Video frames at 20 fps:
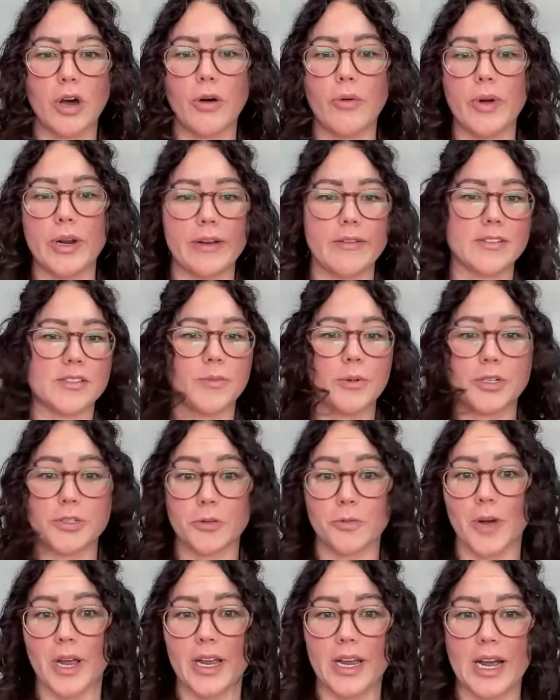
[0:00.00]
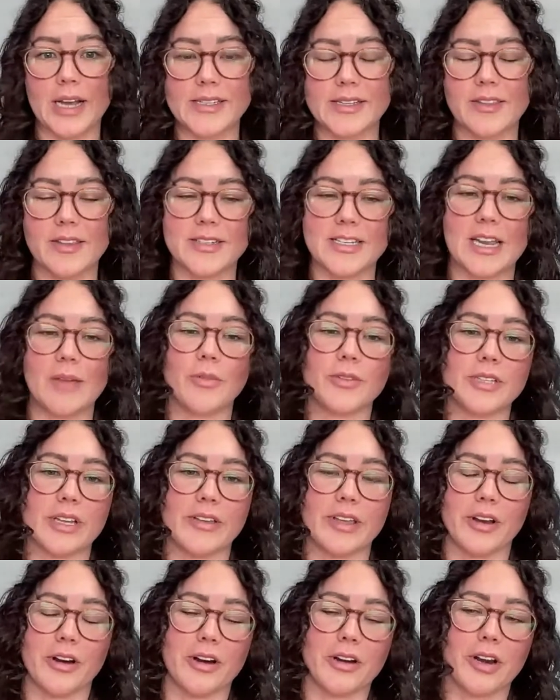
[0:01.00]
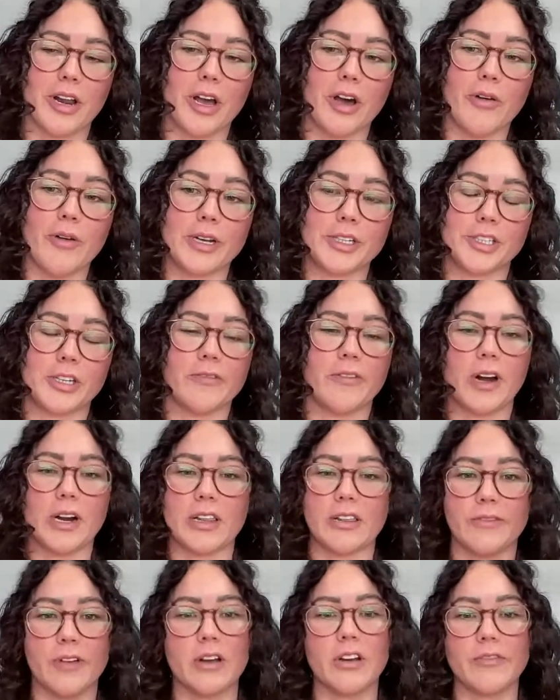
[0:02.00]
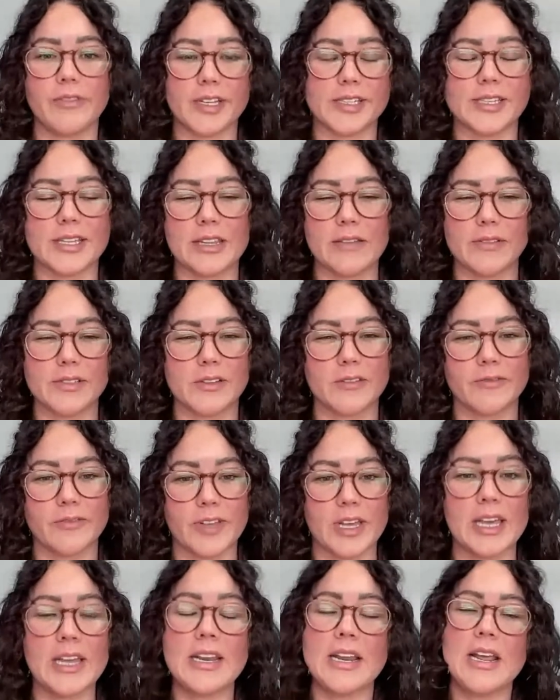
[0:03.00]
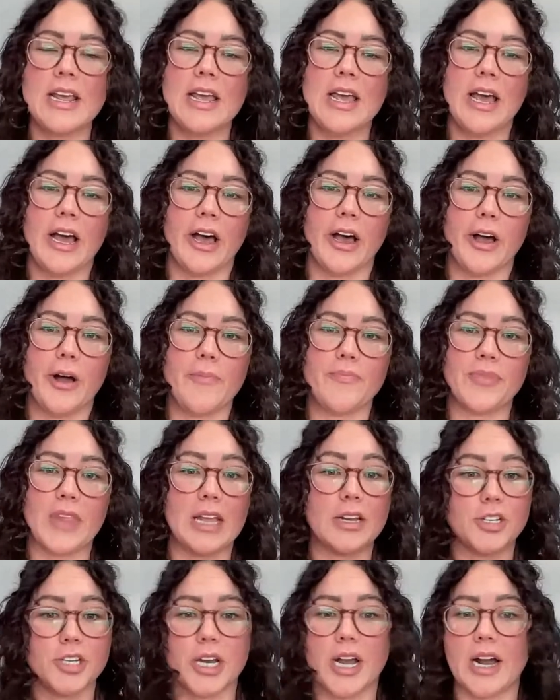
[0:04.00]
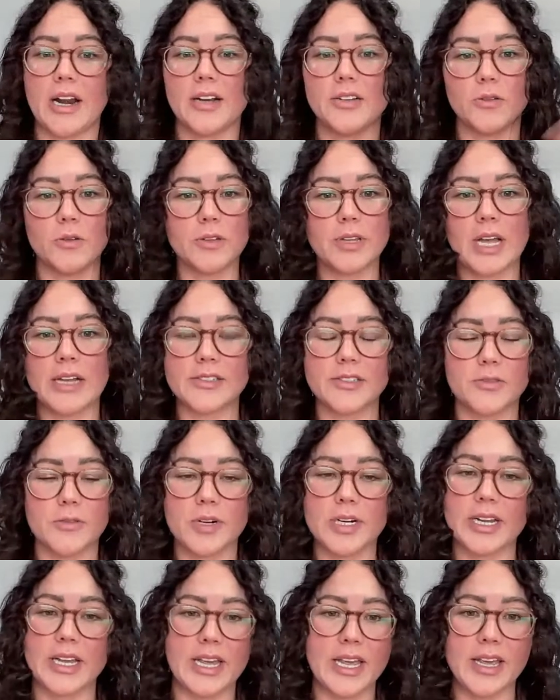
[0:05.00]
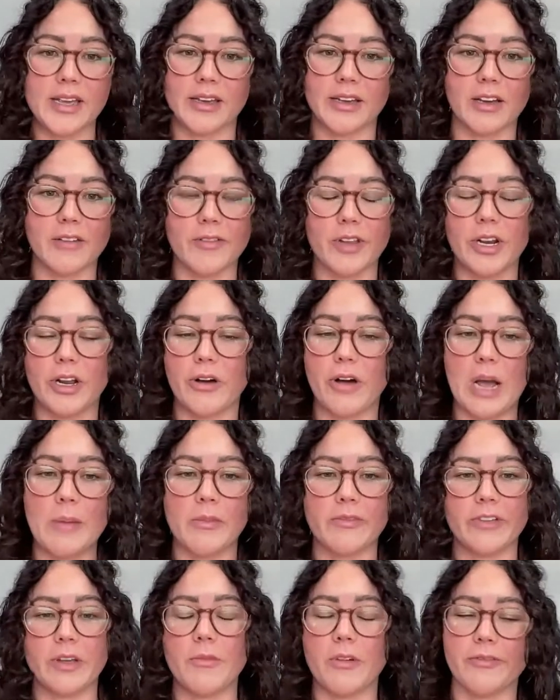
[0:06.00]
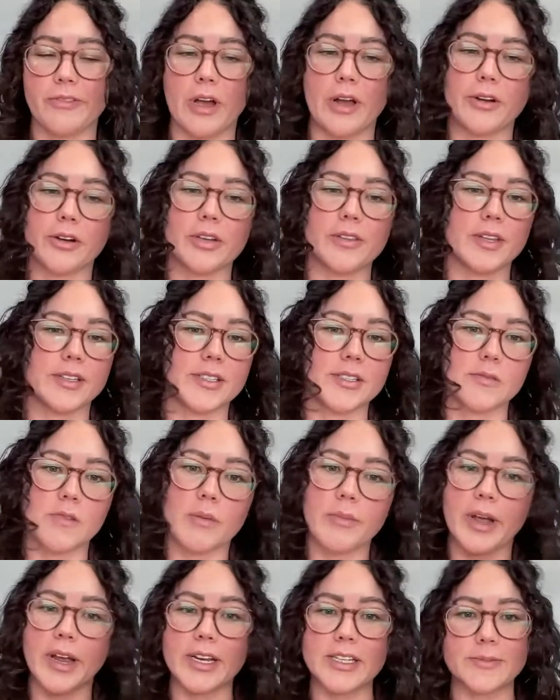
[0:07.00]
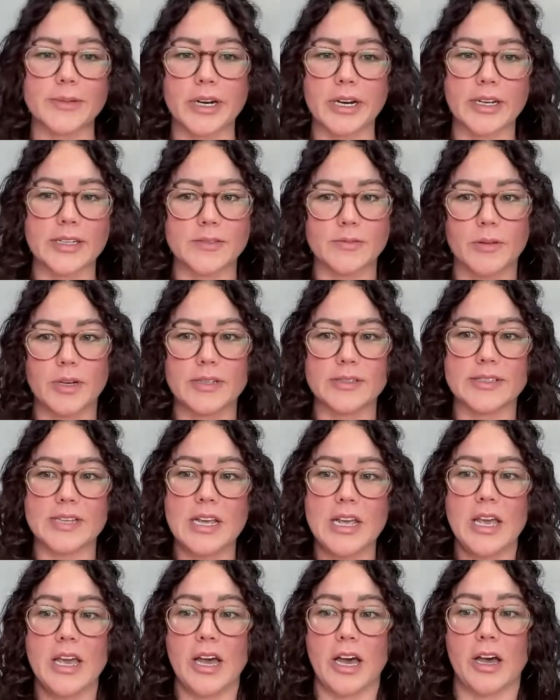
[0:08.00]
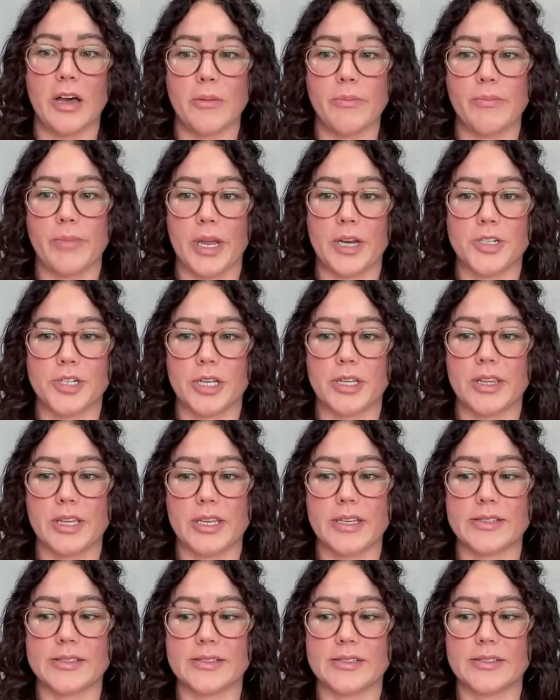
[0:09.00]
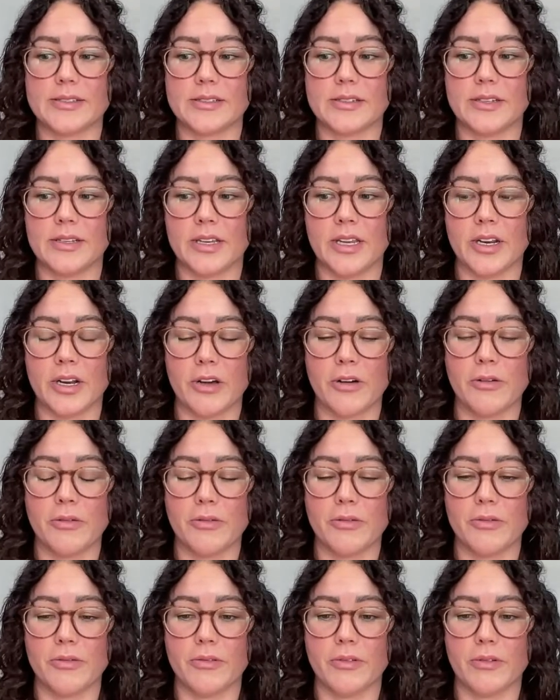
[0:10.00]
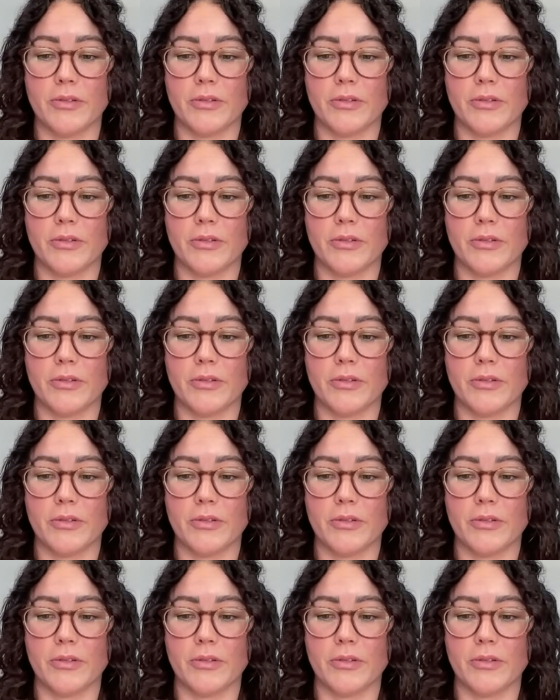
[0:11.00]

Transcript: no. And it was a bunch of white guys at the table telling her no. And she finally found a VC that was a fit. Um, and she kind of told that story to Inc. of, you know, I'm a female founder and this is what my experience was um, pitching these, you know,